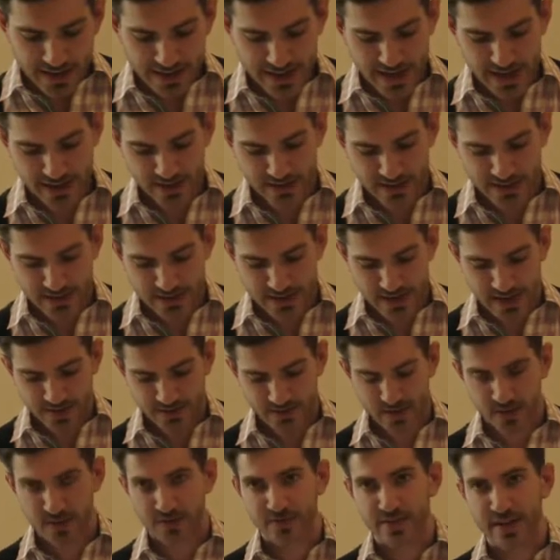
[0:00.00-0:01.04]
cannot stifle
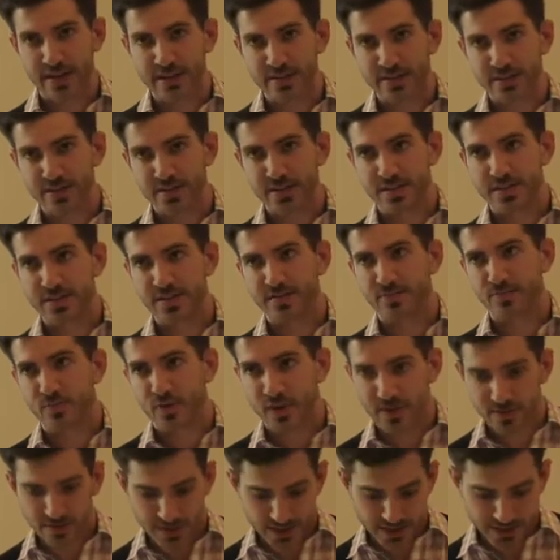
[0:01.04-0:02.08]
the valences of
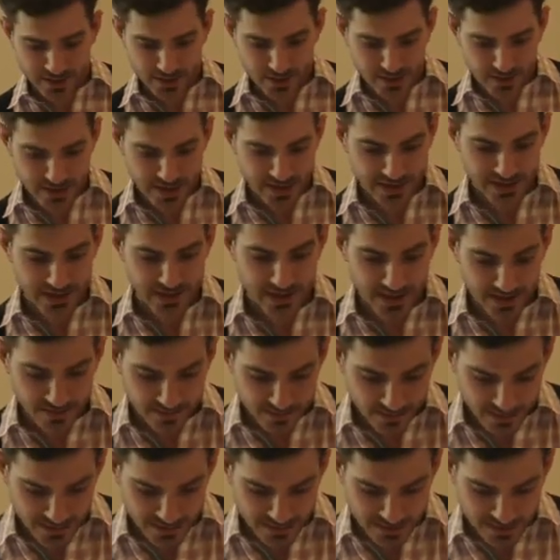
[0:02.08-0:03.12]
privilege and
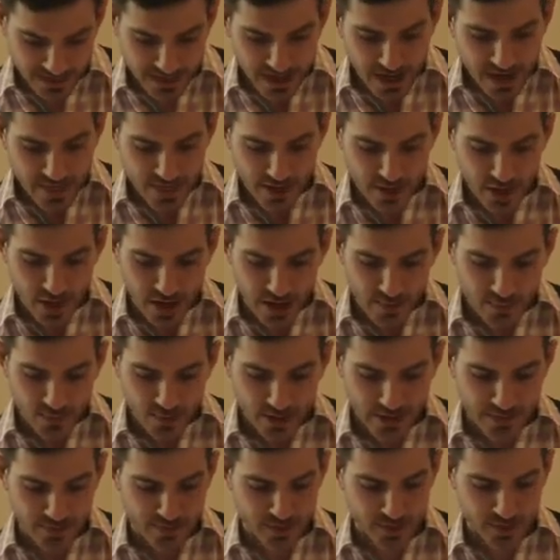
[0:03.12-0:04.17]
difference that
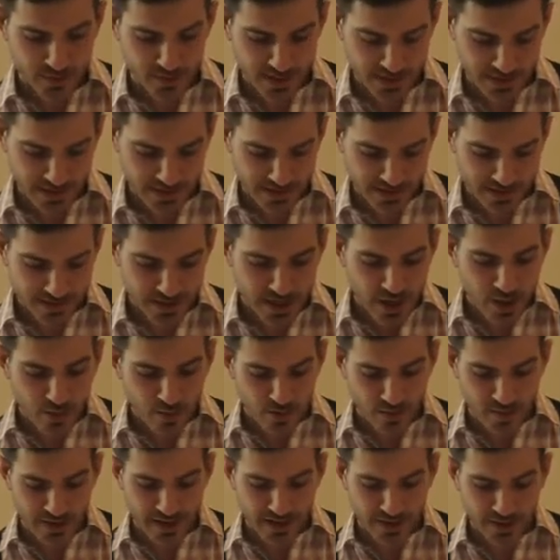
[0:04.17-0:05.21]
operate between us
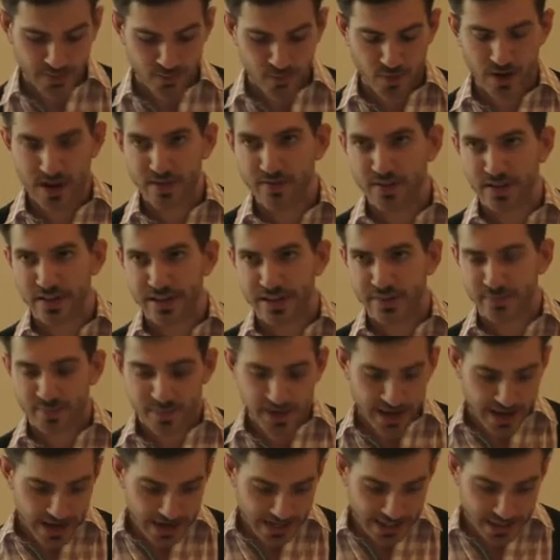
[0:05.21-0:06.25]
remained prevalent
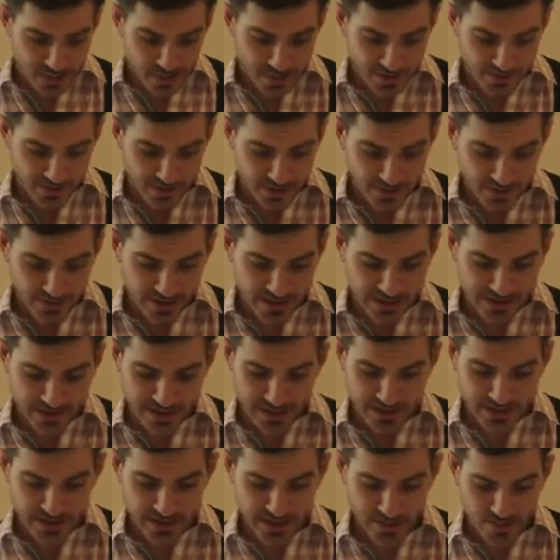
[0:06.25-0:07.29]
as we viewed
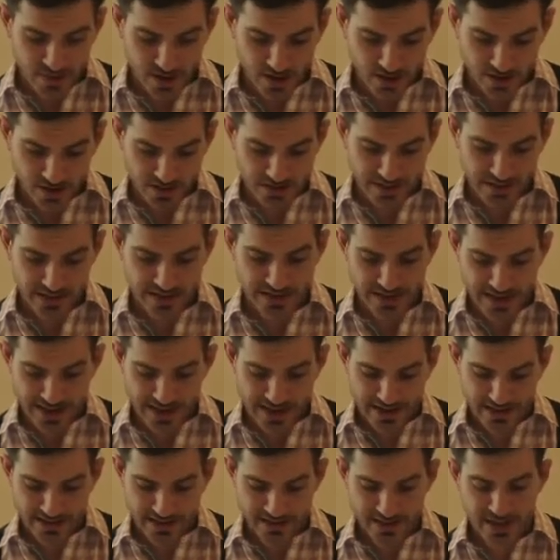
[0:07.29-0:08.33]
identity politics
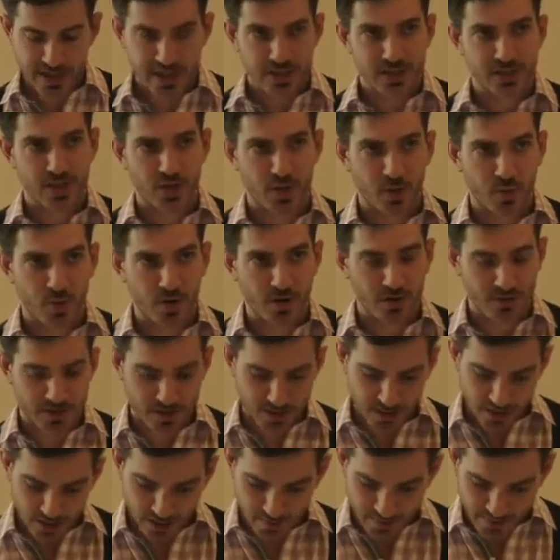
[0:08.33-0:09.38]
as, to quote
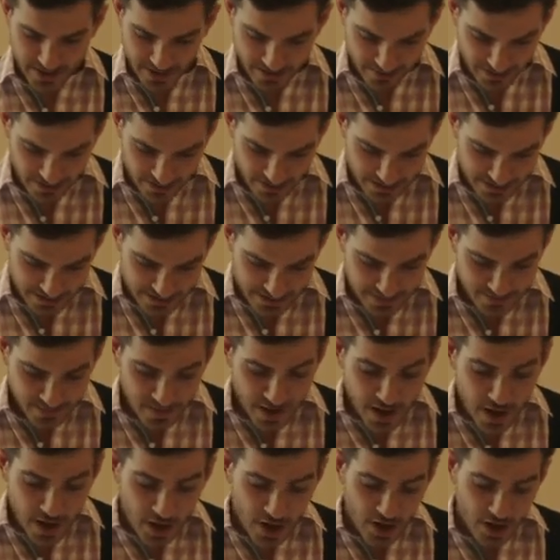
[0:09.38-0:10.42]
Kaltmeyer and Thies,
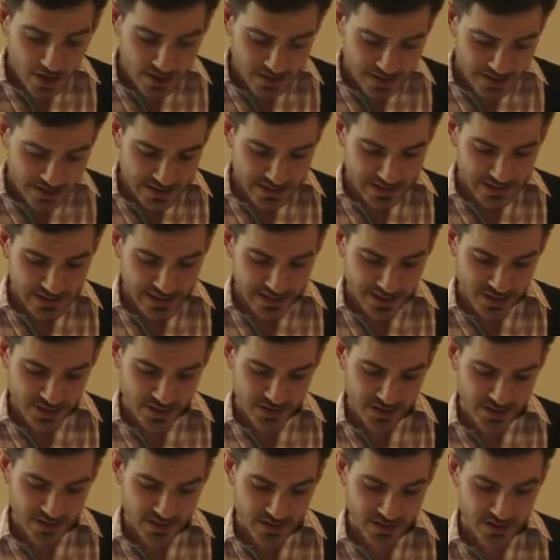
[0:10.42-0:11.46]

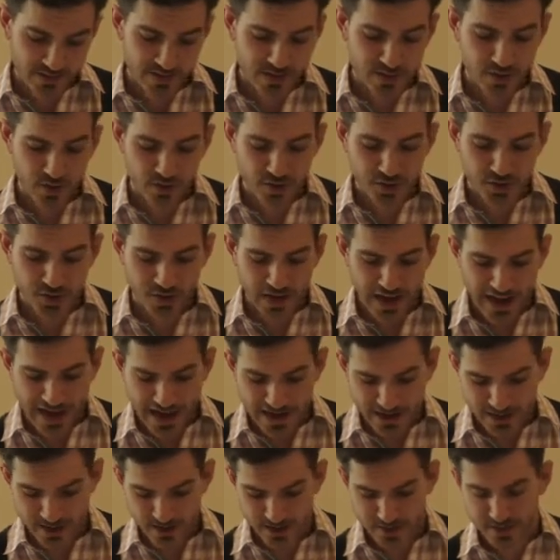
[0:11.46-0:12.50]
constellations of social
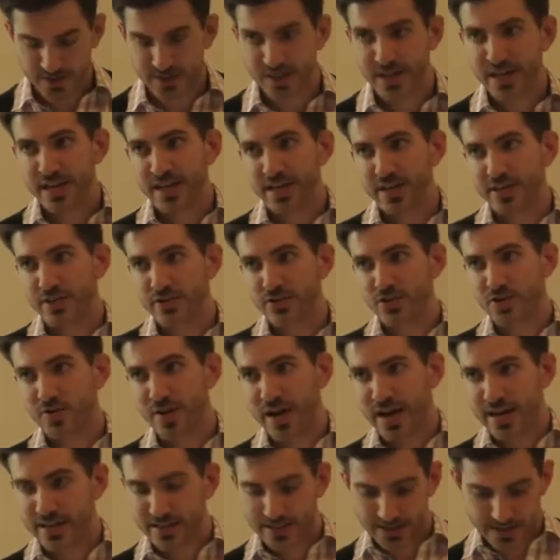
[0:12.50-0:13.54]
actors
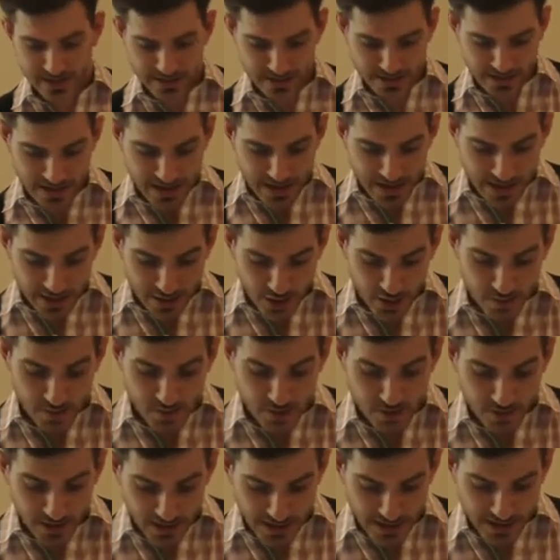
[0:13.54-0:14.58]
interacting and
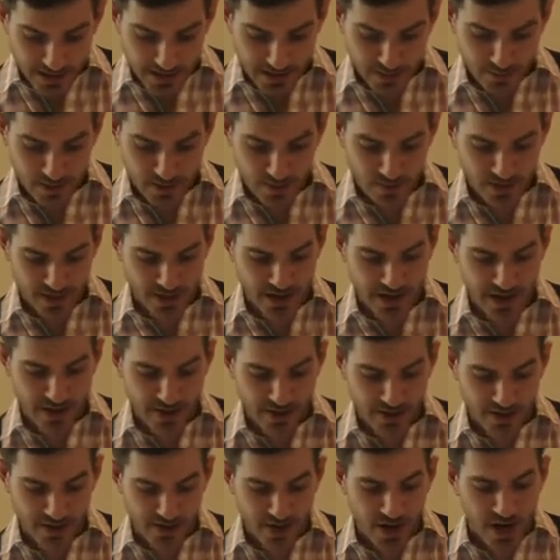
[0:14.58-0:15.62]
communicating with one
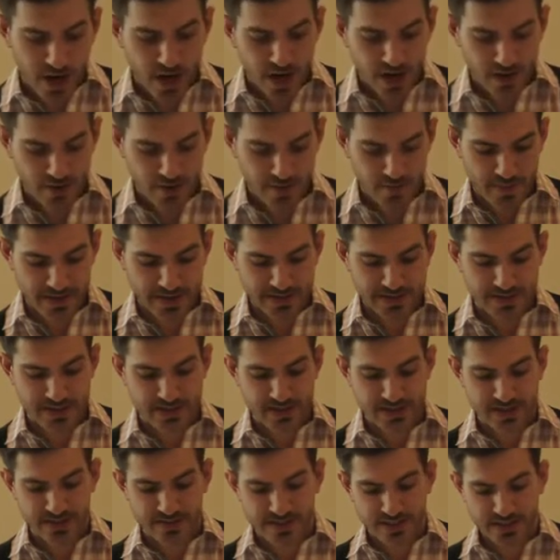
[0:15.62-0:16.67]
another on the basis
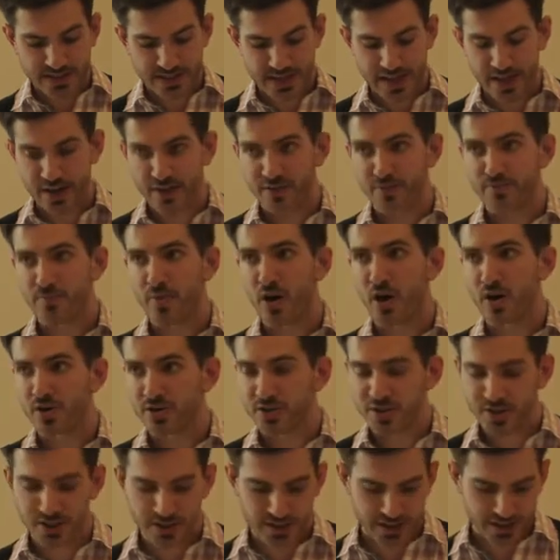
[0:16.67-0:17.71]
of a set of
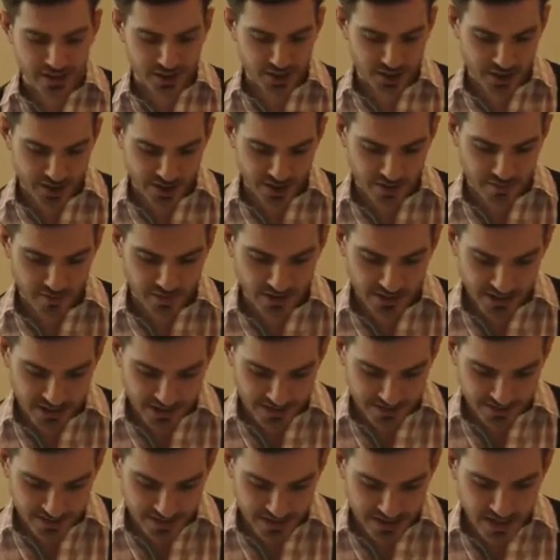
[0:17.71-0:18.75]
partially shared
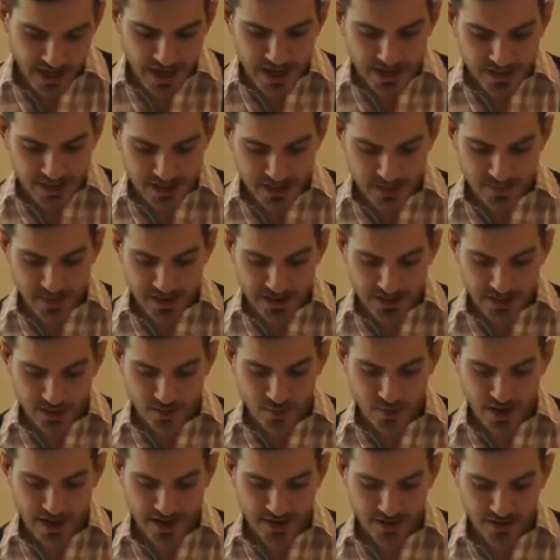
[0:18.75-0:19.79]
beliefs, despite the
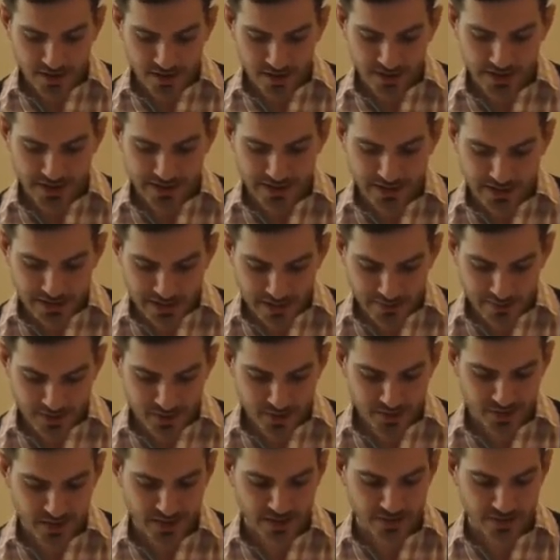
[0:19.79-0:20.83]
radical
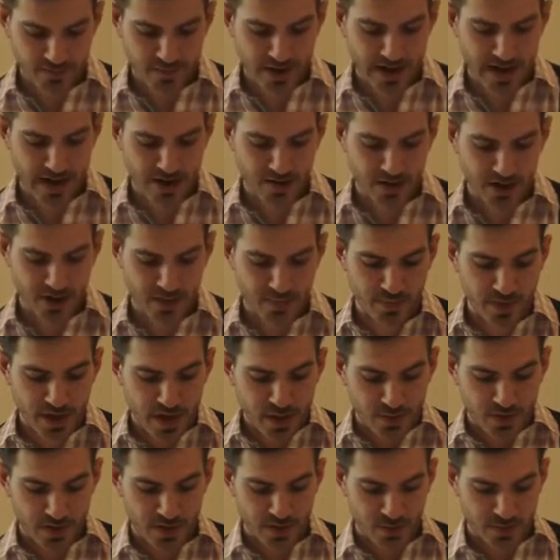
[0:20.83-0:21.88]
asymmetry of power
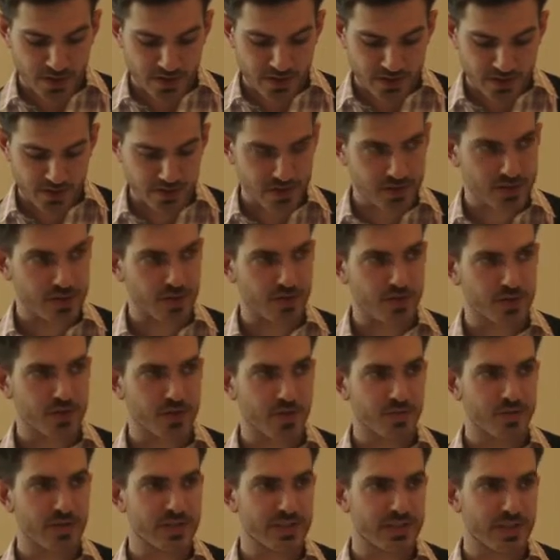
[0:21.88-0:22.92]
with which their social
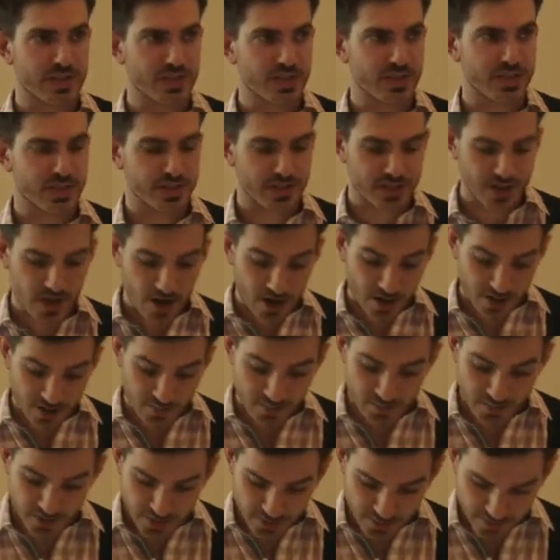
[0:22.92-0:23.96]
positions are
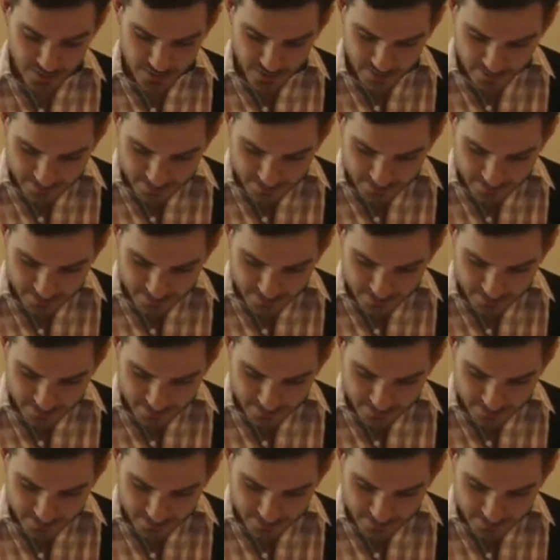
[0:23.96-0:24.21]
viewed.